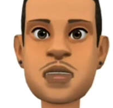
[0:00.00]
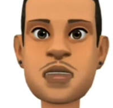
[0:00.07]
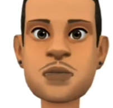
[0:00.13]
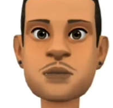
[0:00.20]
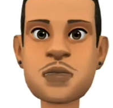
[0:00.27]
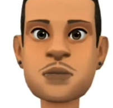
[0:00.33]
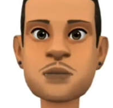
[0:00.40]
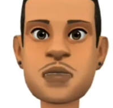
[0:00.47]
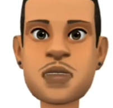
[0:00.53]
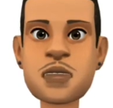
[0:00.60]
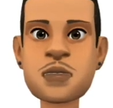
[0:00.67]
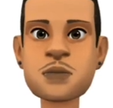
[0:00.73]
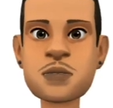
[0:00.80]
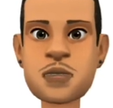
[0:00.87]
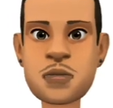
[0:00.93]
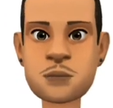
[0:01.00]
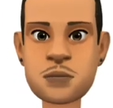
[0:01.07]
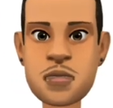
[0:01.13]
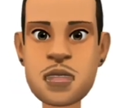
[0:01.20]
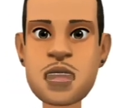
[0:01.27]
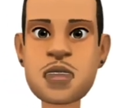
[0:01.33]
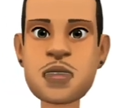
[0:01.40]
in a position to
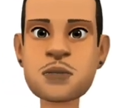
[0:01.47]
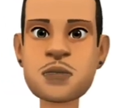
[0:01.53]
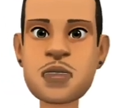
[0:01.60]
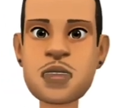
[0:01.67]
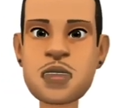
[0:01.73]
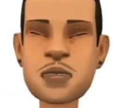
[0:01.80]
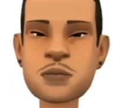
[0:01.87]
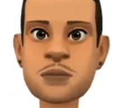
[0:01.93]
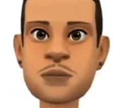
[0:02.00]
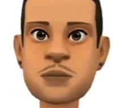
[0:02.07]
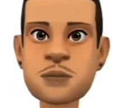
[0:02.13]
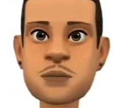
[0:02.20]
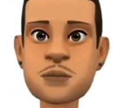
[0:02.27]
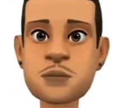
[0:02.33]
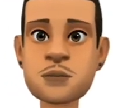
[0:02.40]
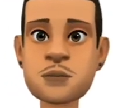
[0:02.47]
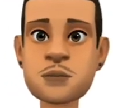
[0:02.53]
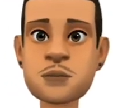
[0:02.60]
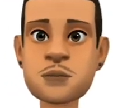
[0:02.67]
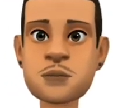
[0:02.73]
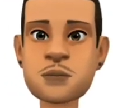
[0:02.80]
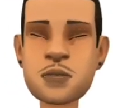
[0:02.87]
hire them.
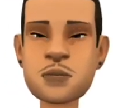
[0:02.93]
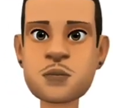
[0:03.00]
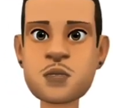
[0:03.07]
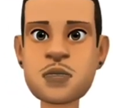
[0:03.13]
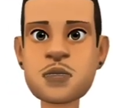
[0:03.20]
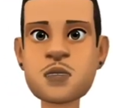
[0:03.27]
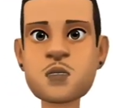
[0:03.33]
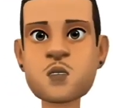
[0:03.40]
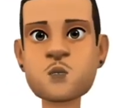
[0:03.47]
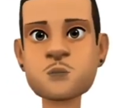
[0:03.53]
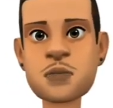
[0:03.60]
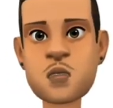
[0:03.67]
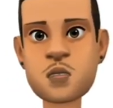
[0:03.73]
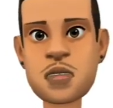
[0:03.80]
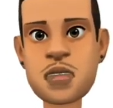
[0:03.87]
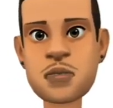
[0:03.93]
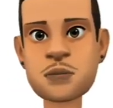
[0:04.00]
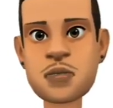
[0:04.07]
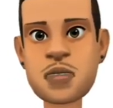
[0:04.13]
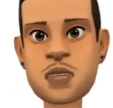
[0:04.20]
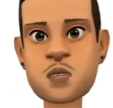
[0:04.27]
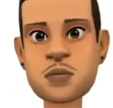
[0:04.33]
Jesse Ventura.
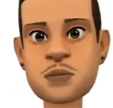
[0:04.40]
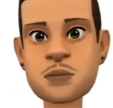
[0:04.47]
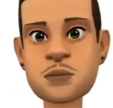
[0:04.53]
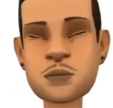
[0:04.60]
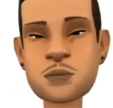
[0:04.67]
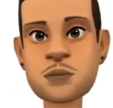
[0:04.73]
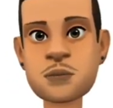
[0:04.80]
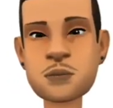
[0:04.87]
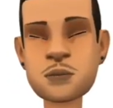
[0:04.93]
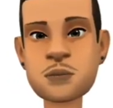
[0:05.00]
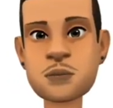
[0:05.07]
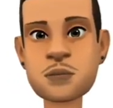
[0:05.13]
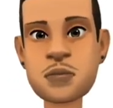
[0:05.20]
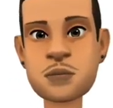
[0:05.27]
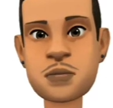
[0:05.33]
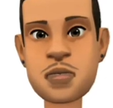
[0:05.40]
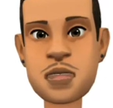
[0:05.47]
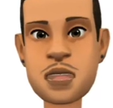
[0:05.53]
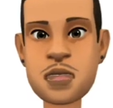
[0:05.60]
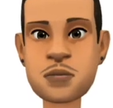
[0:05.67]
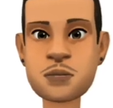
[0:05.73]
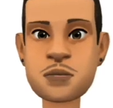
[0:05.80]

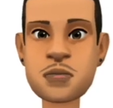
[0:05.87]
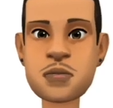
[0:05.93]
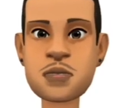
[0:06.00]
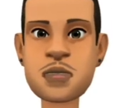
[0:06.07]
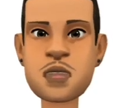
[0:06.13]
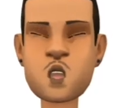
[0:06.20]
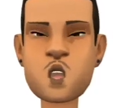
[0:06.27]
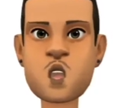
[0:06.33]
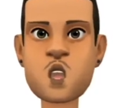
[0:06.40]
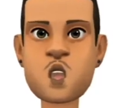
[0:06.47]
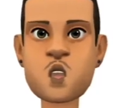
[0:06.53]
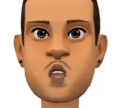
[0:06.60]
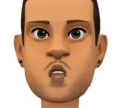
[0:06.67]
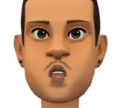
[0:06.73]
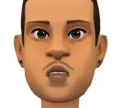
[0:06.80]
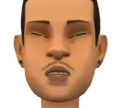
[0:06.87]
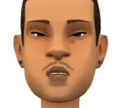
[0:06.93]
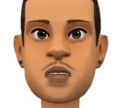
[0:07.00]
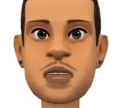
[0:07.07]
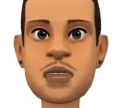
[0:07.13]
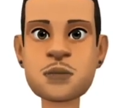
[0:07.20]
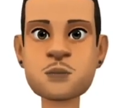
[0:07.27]
Besides taking jobs from
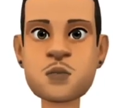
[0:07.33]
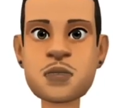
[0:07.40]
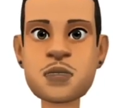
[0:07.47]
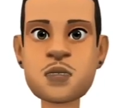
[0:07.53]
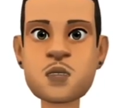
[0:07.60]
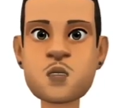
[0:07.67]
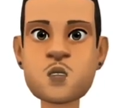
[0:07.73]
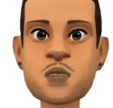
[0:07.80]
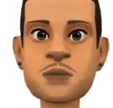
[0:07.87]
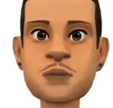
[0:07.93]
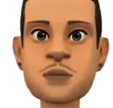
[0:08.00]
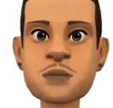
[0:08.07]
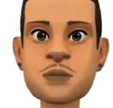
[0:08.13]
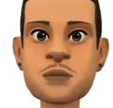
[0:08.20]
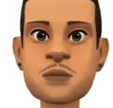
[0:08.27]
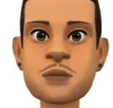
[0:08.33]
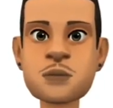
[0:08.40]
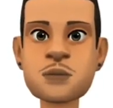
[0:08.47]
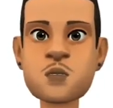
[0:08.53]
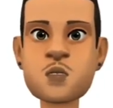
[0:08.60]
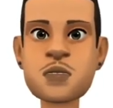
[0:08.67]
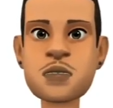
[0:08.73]
American workers,
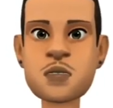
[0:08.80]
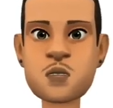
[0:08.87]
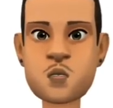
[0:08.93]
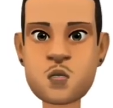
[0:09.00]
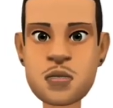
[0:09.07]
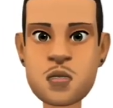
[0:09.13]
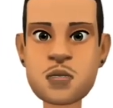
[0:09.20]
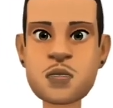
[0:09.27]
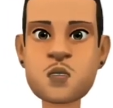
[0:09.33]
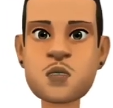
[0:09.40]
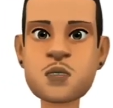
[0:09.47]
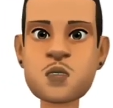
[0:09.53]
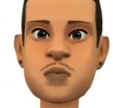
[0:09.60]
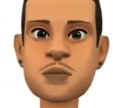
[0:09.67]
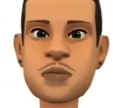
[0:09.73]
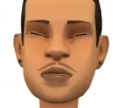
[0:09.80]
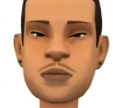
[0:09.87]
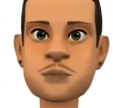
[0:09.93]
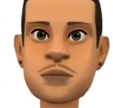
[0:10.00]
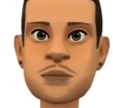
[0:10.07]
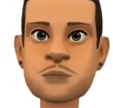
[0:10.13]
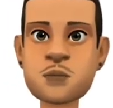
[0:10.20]
illegal
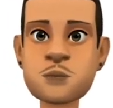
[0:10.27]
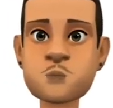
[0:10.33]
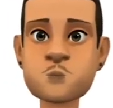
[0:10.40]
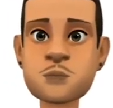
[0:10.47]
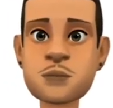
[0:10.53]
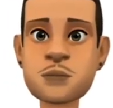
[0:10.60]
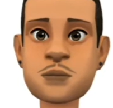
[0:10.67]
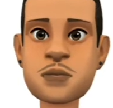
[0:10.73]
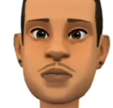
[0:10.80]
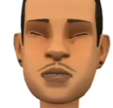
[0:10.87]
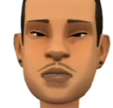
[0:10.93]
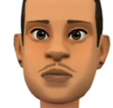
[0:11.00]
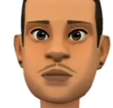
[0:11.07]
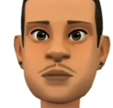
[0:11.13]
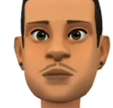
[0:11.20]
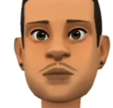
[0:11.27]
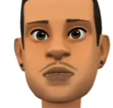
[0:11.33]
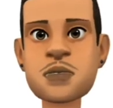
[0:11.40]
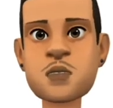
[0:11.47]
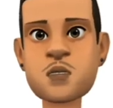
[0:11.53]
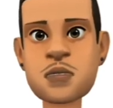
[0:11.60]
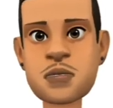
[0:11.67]
immigration creates huge
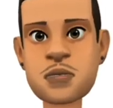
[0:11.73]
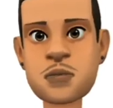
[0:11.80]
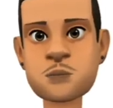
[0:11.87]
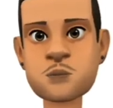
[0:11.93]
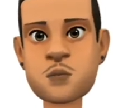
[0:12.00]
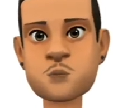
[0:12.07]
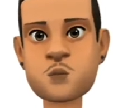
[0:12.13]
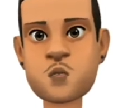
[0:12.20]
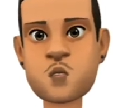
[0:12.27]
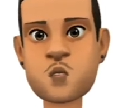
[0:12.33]
economic burdens